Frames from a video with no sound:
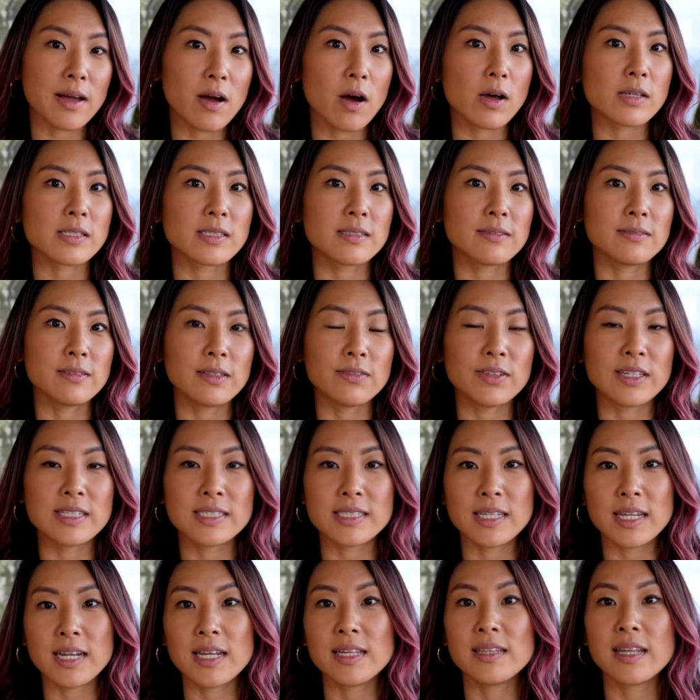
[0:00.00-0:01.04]
cost of living
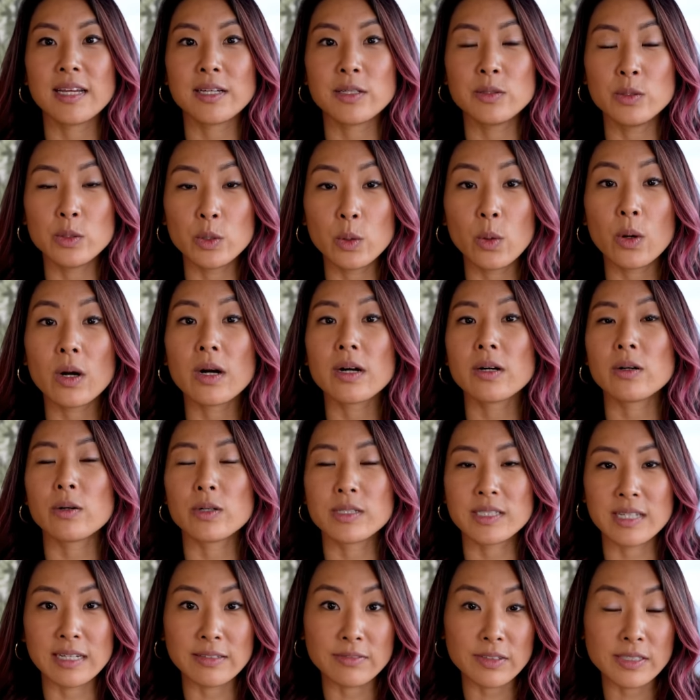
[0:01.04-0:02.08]
city like New York or
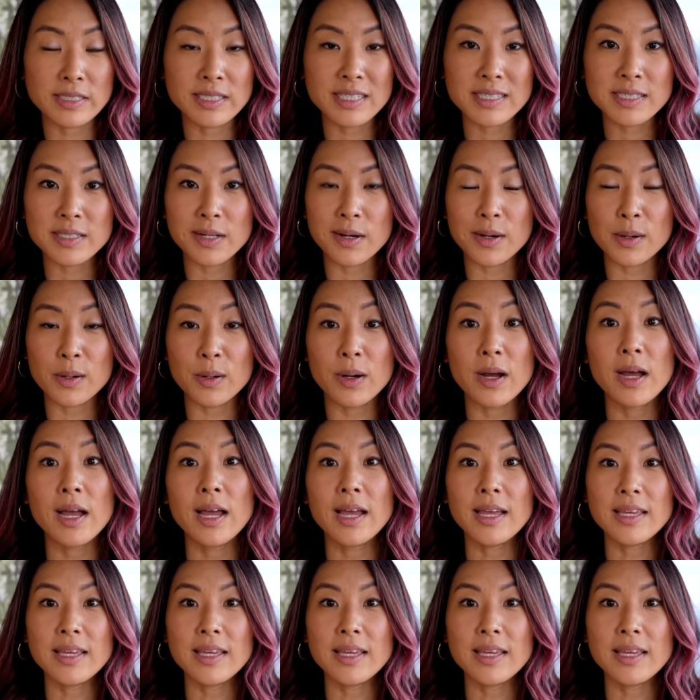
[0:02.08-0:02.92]
San Francisco,